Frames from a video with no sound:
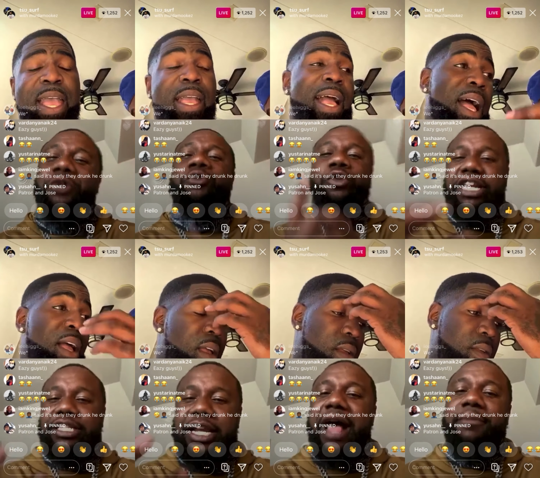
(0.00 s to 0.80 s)

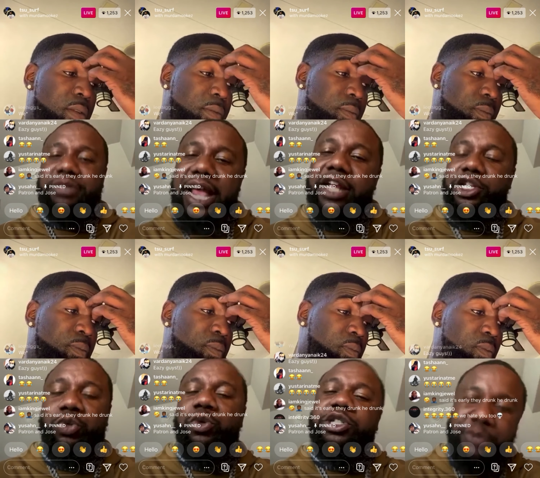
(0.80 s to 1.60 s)
Speaker 1: reason I'm telling
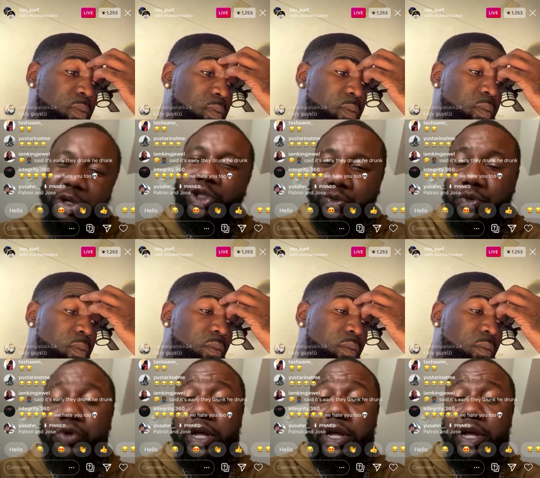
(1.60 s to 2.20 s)
you it's mutual